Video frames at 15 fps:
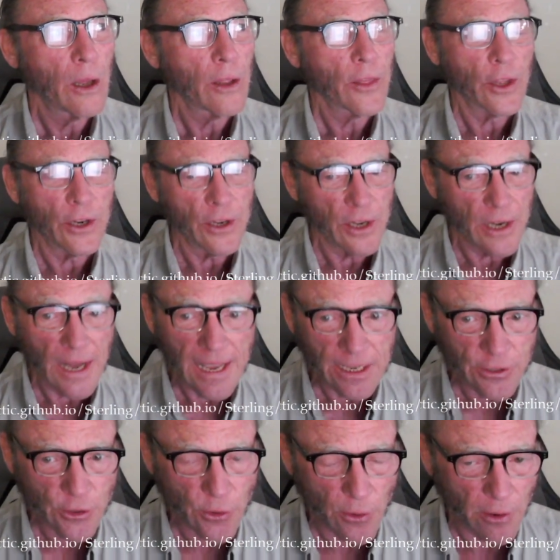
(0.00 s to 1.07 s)
The
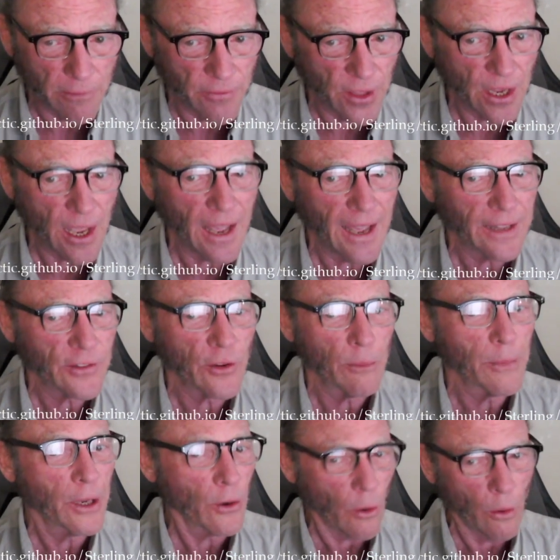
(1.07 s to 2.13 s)
nature of the
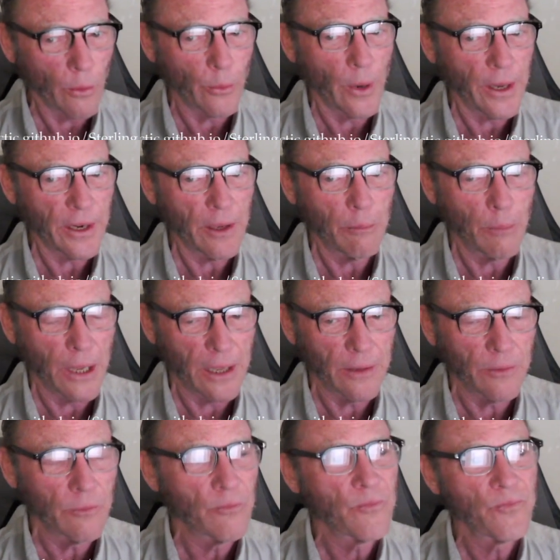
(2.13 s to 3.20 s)
atom had already
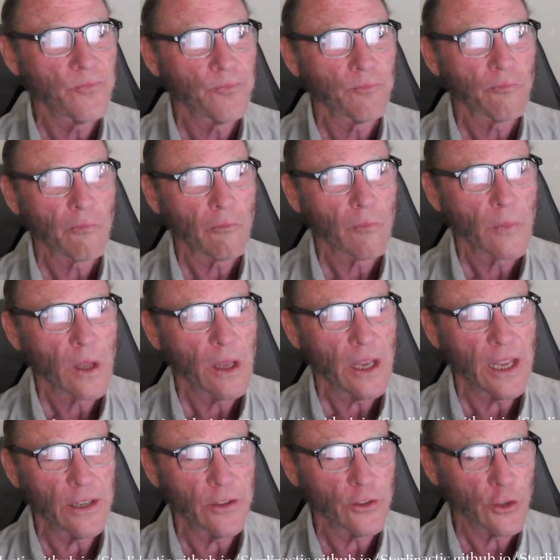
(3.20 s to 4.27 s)
been
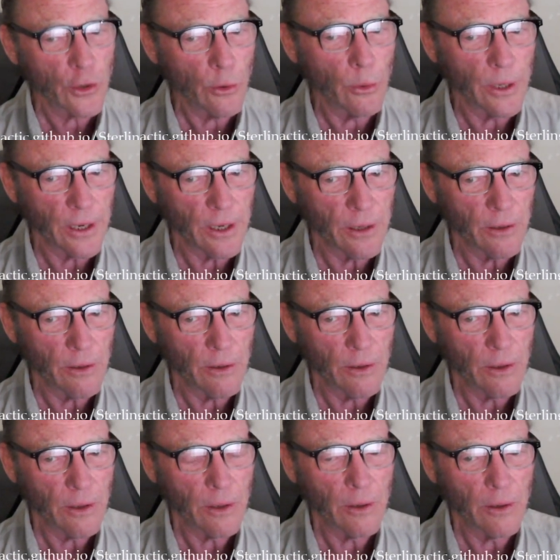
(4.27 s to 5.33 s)
intuited
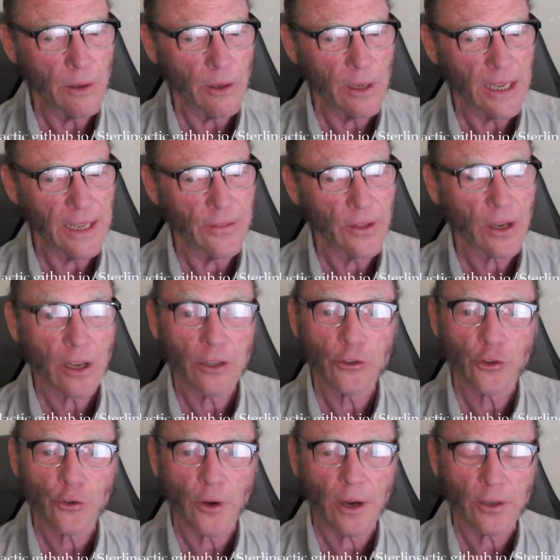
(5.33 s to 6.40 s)
in the
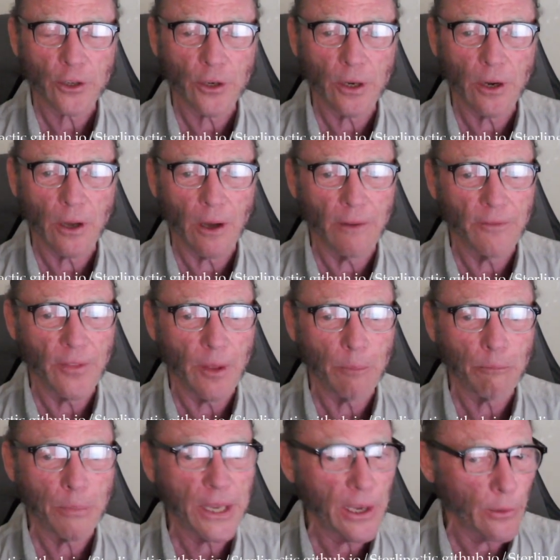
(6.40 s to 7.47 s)
construction of the
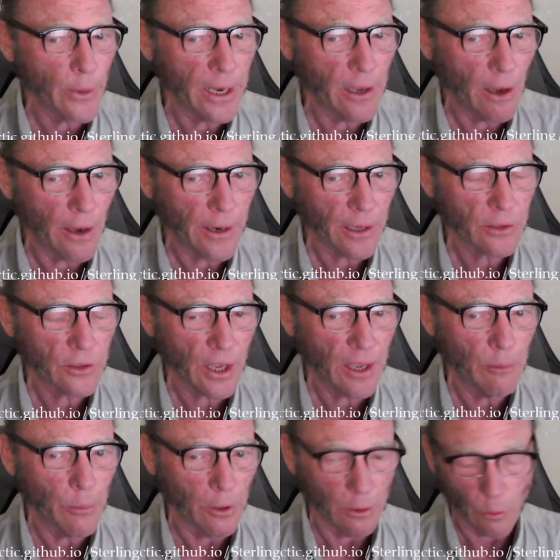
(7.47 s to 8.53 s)
periodic
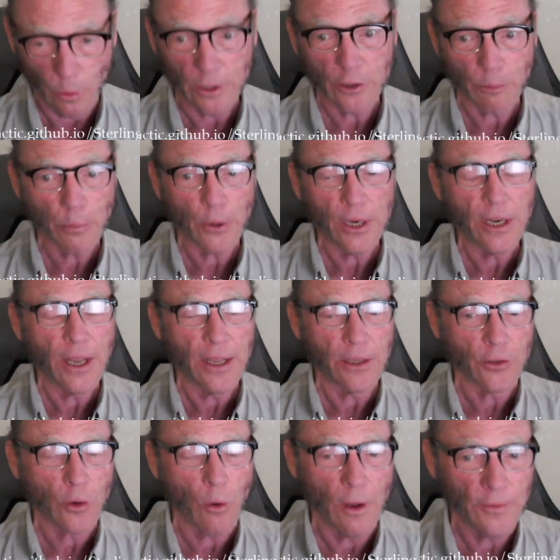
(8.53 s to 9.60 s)
table, which
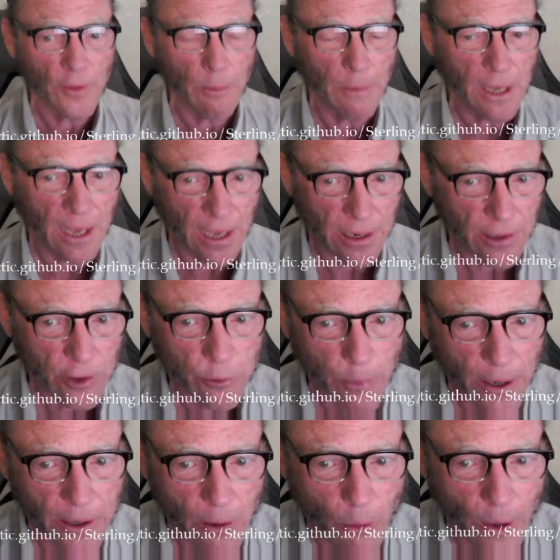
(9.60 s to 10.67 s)
predates quantum mechanics by
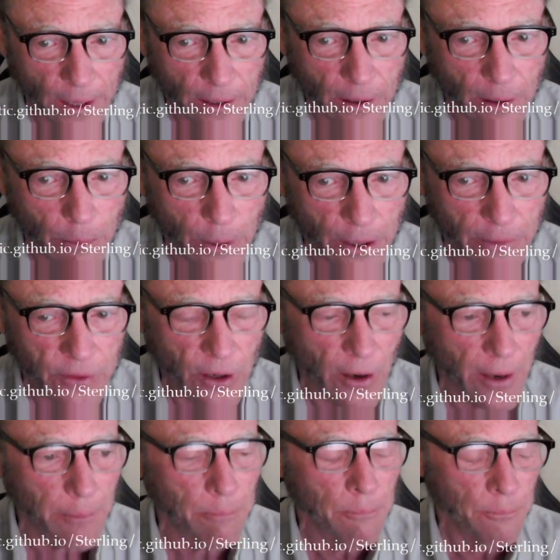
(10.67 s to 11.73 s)
quite a bit of time.